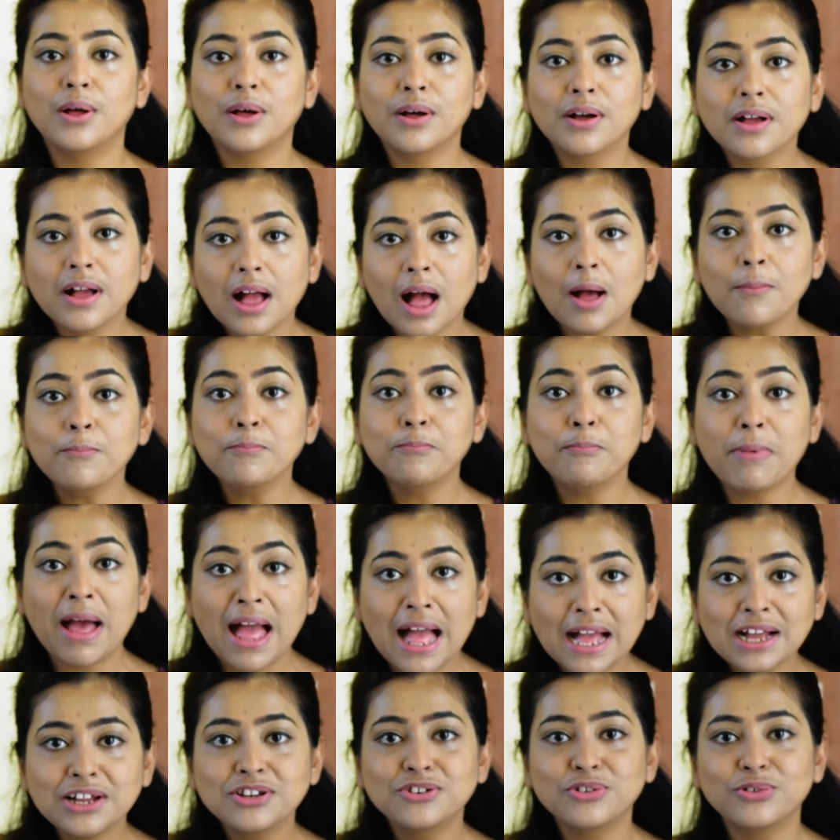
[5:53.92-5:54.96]
come
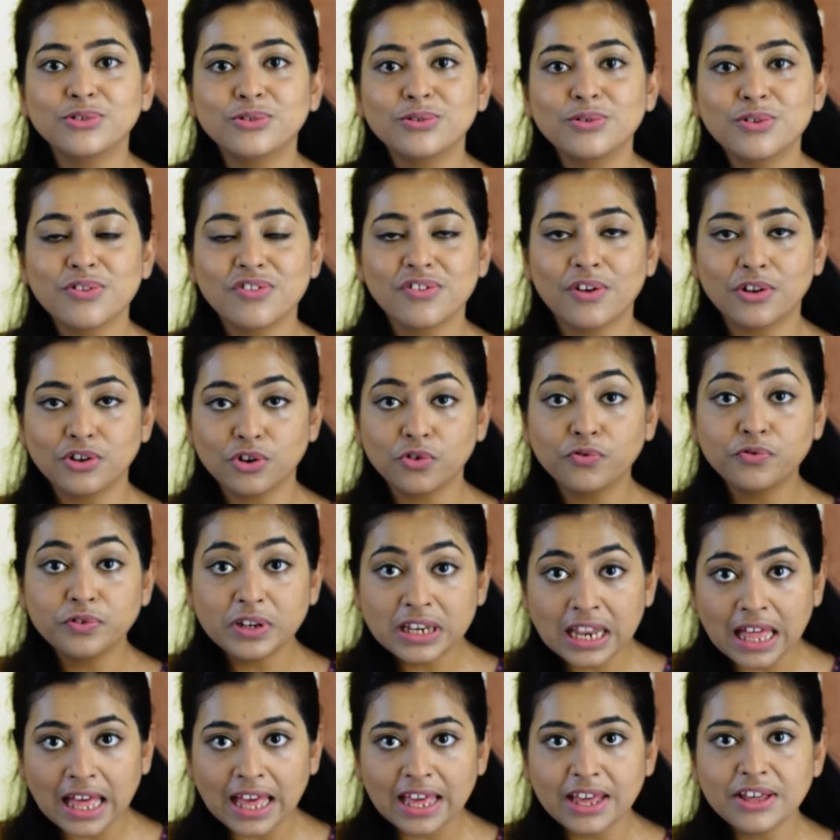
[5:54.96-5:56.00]
back to sort of
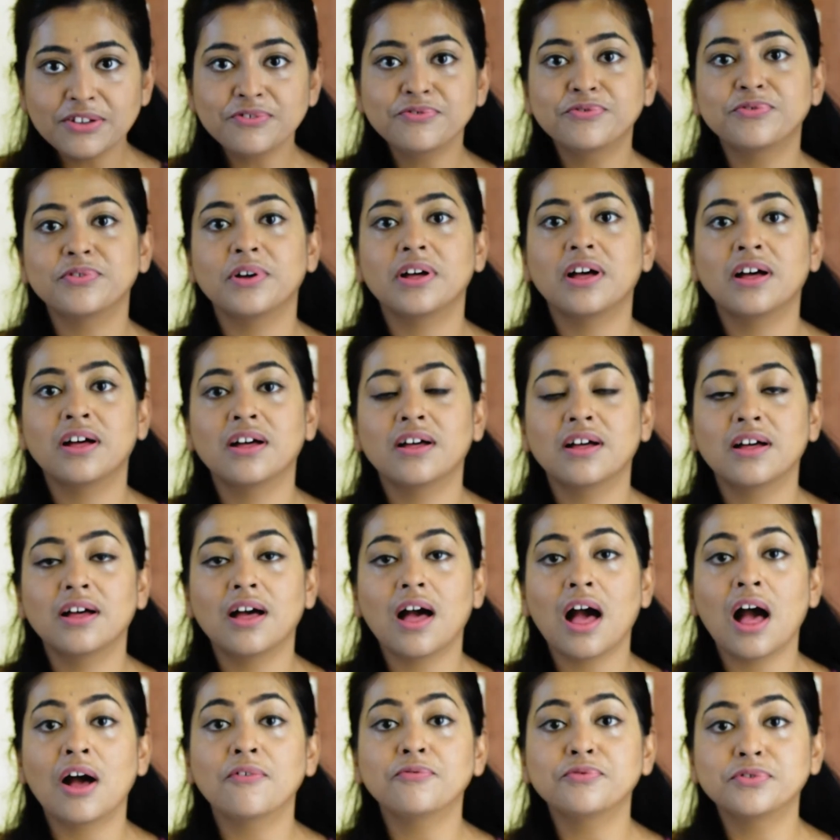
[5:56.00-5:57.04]
life
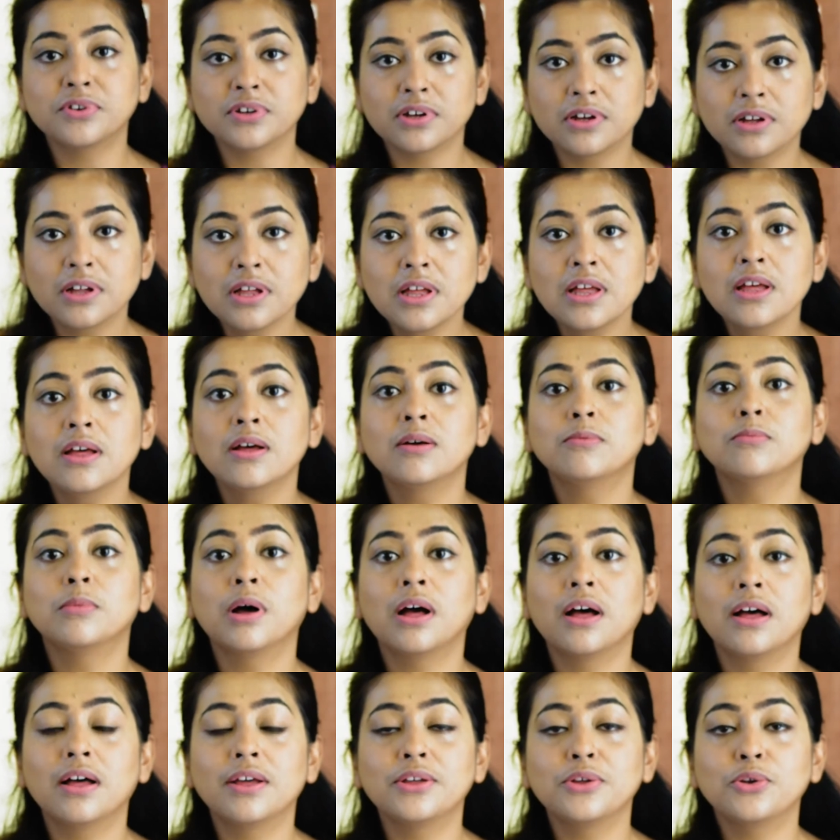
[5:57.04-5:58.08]
after
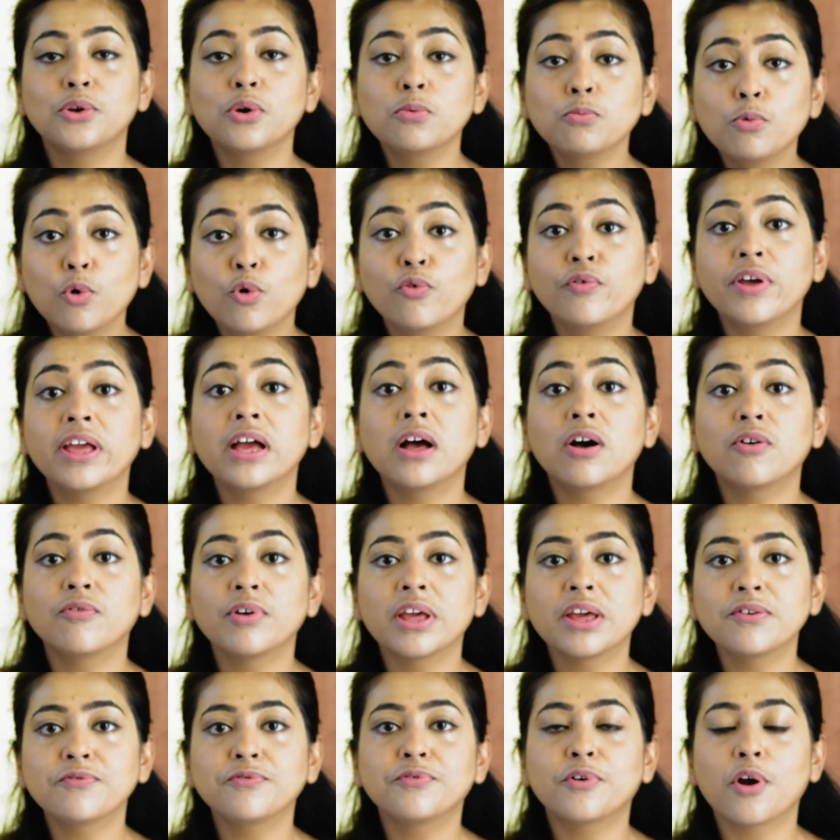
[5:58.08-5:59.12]
moving
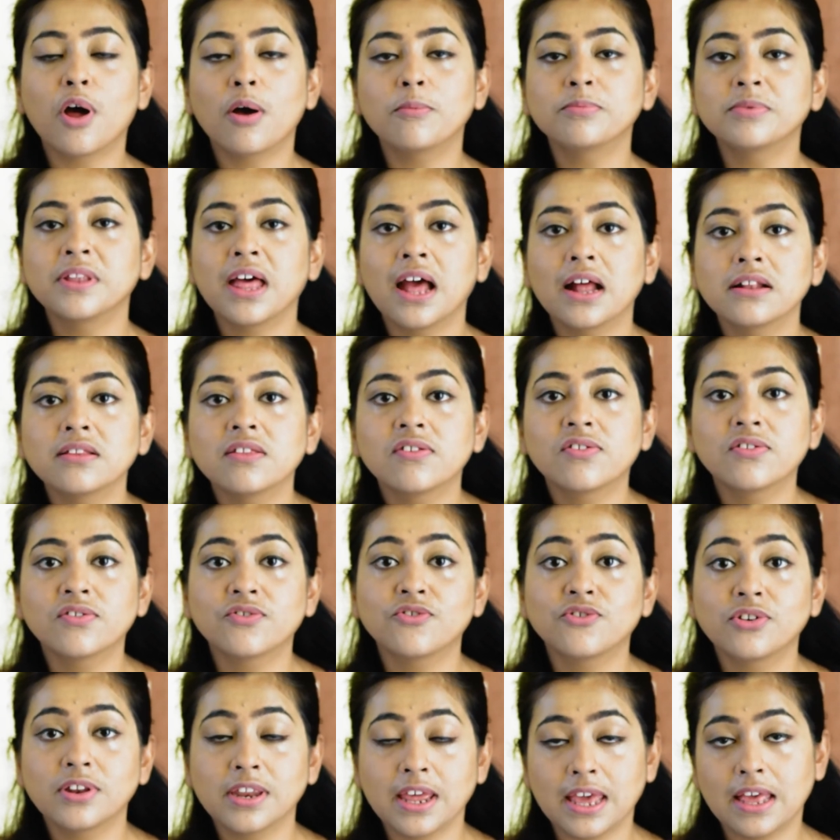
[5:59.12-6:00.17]
away from that
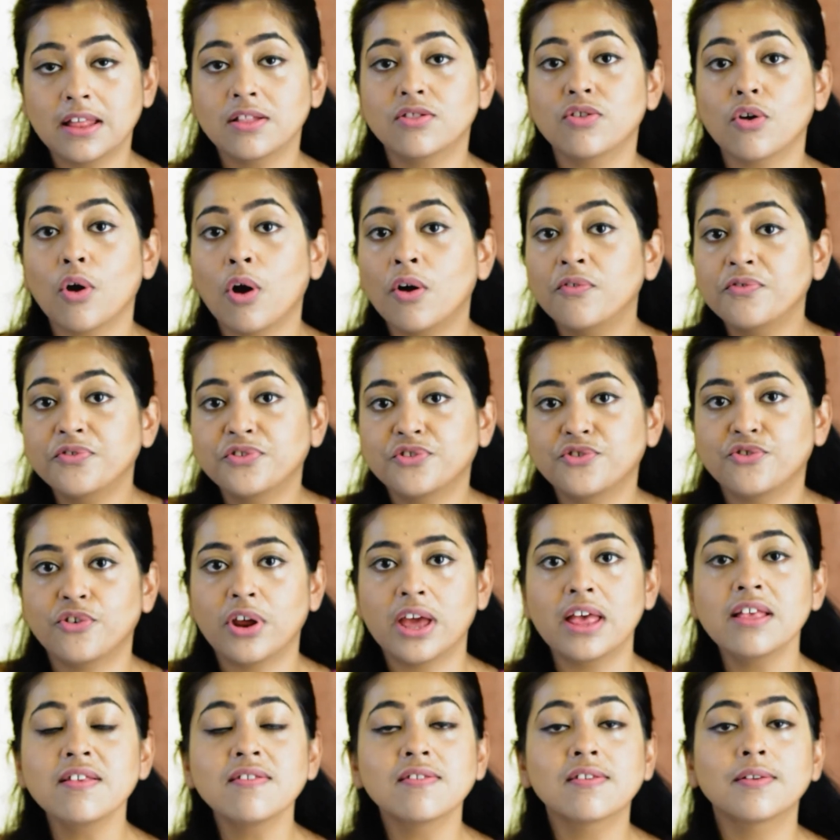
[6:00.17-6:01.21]
stage of
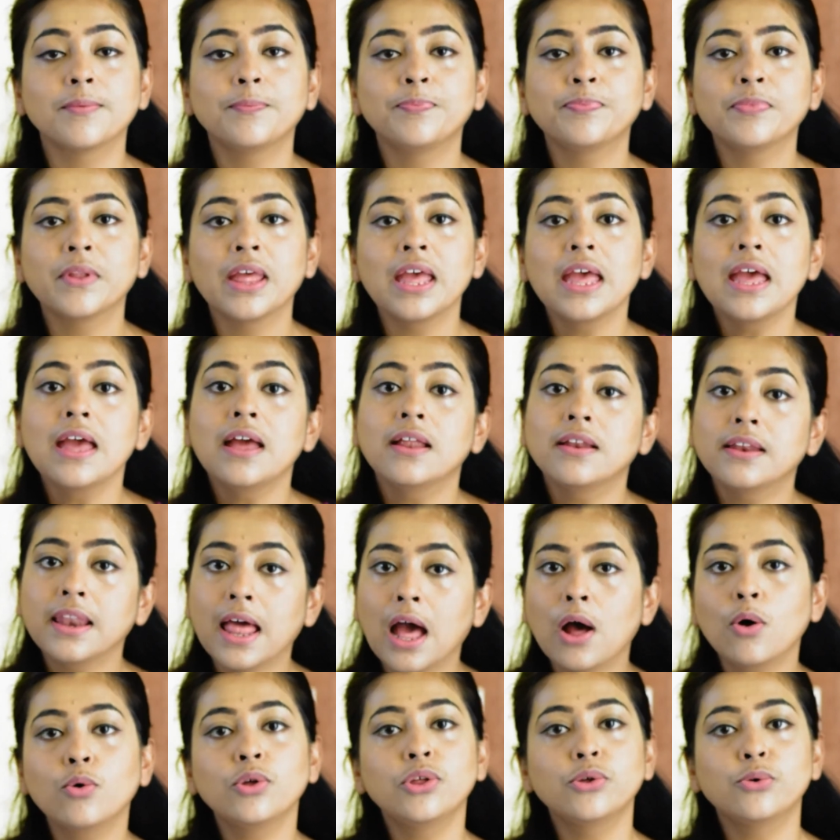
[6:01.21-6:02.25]
stress,
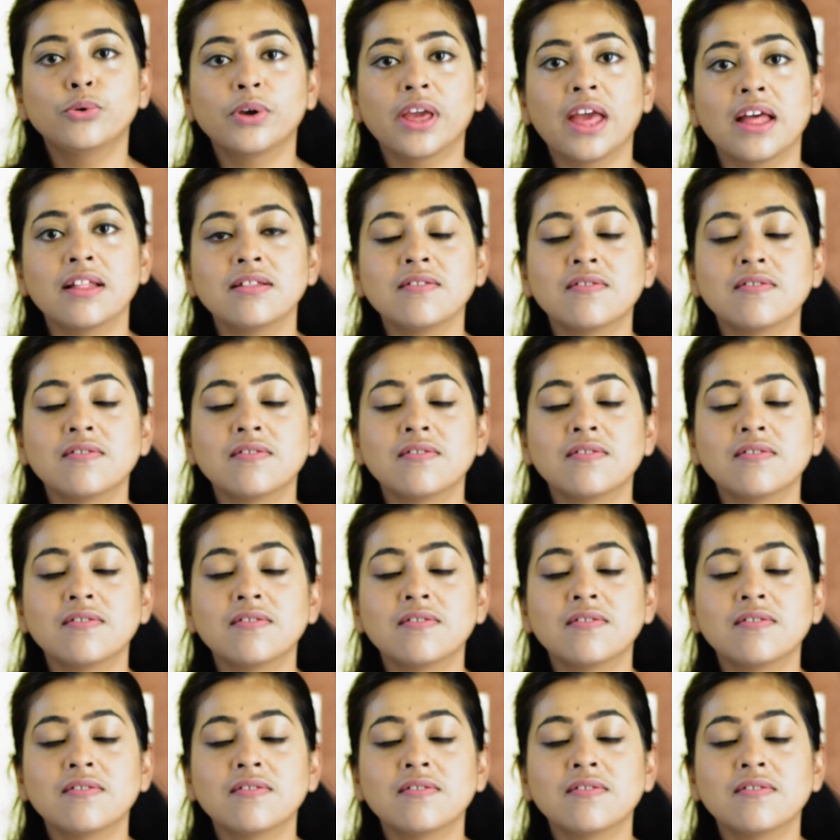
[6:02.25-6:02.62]
now you can